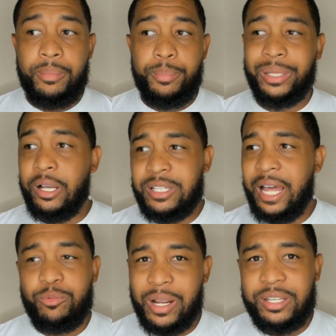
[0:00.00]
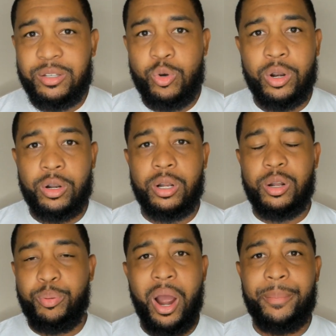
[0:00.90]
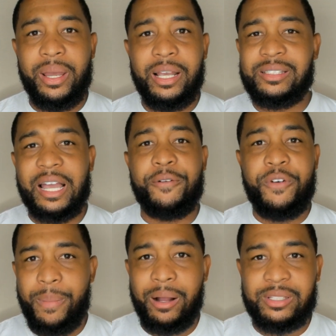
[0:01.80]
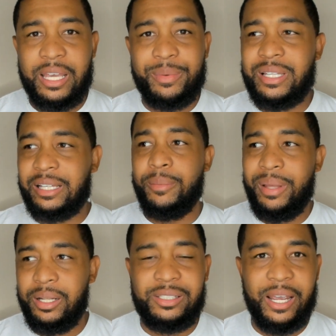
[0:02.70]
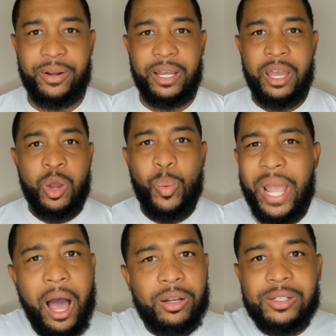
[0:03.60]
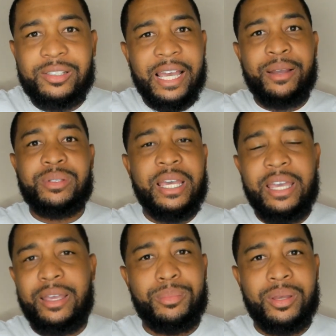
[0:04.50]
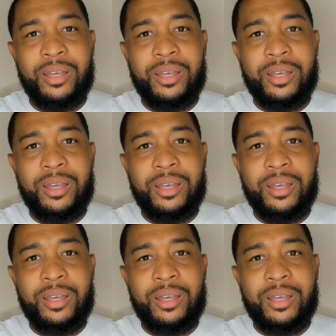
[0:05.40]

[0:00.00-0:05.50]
But there's not racism going on in the department. It's like a football team. It's like the military. We all on the same team.